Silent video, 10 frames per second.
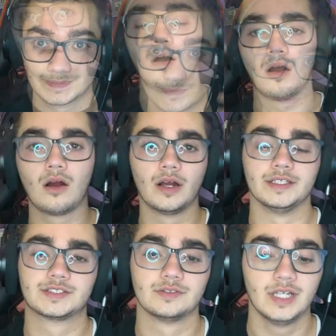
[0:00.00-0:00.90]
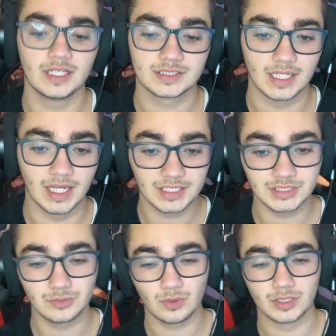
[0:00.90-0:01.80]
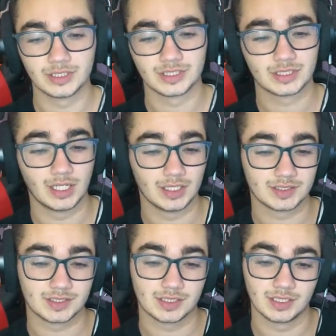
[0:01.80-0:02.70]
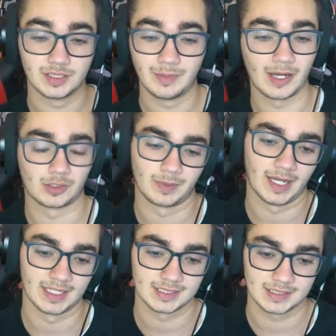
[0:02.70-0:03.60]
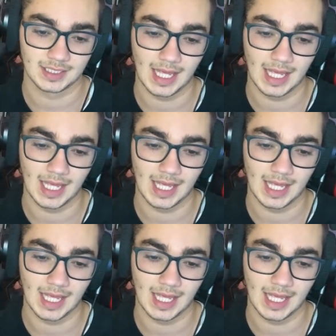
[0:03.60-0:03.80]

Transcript: Alright, so next I actually want to discuss the Battle Pass.